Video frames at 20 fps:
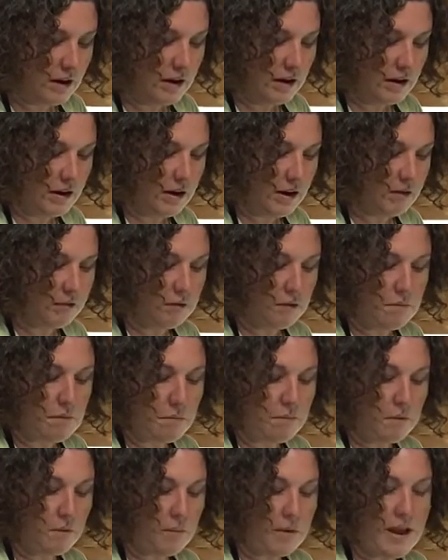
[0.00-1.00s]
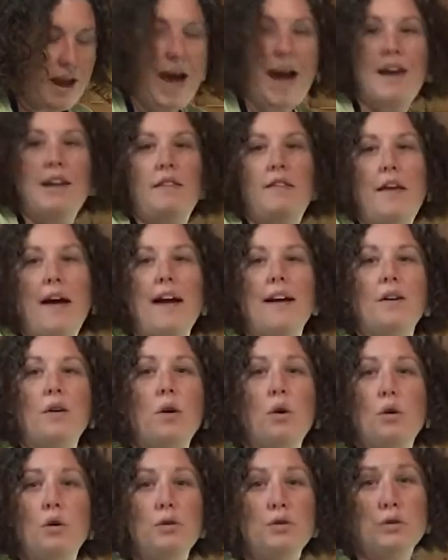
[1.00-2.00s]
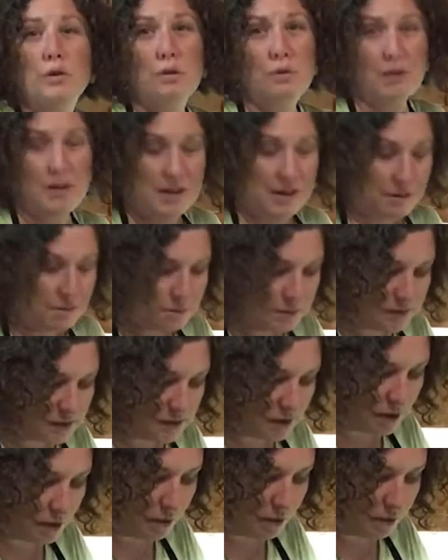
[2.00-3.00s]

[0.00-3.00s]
And remember, we added that cold cream, so